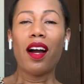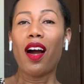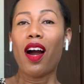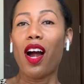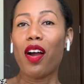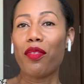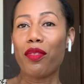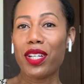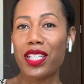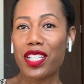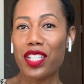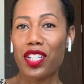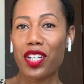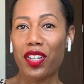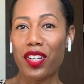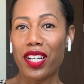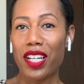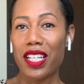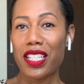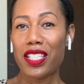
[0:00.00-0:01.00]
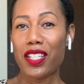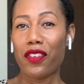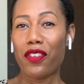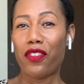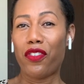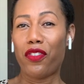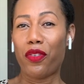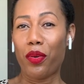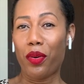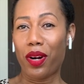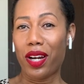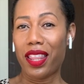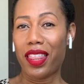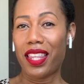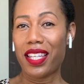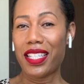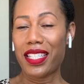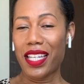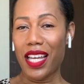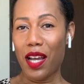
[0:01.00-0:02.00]
Our Rich Journey's fourth
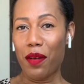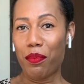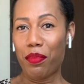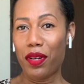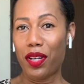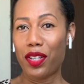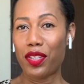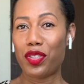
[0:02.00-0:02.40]
step